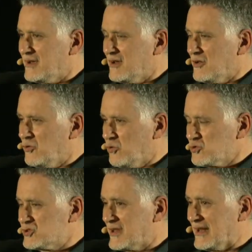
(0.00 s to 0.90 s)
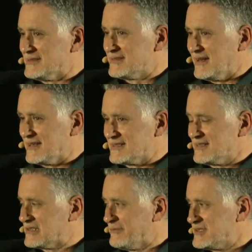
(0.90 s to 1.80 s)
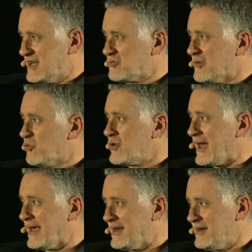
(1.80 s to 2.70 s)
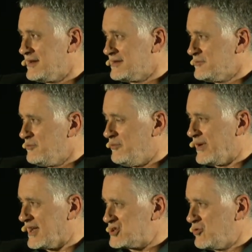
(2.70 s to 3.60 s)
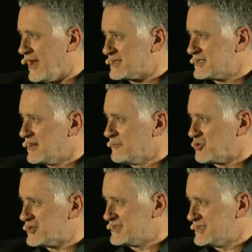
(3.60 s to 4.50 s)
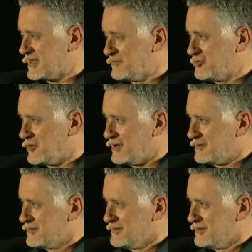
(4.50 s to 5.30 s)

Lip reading: tell your students on the use of artificial intelligence as a tool